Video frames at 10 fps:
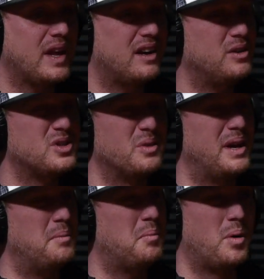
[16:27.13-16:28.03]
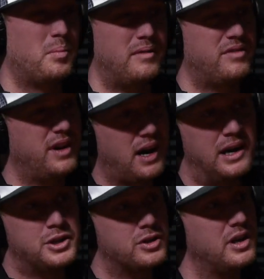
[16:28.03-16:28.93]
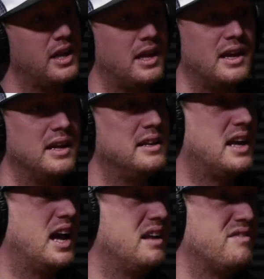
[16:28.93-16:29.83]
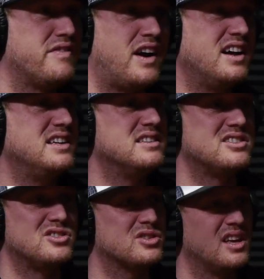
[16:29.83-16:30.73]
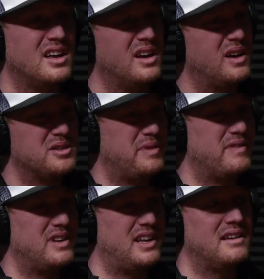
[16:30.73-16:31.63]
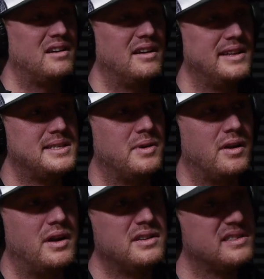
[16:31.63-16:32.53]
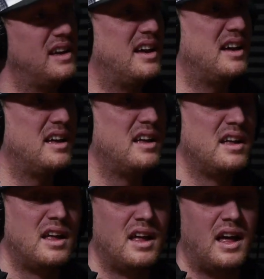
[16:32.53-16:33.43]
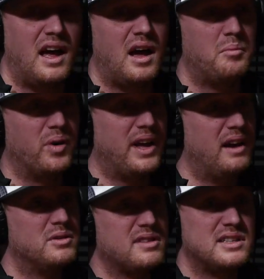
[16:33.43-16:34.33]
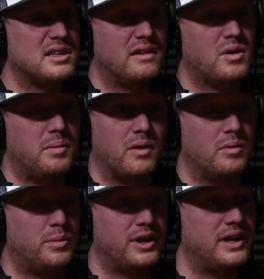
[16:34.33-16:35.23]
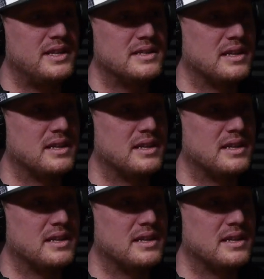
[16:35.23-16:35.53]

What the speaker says: used to be in pub every night drinking, getting in fights. I was a bit of a dick, really, to be honest. But yeah, it was literally I've come out of the Marines.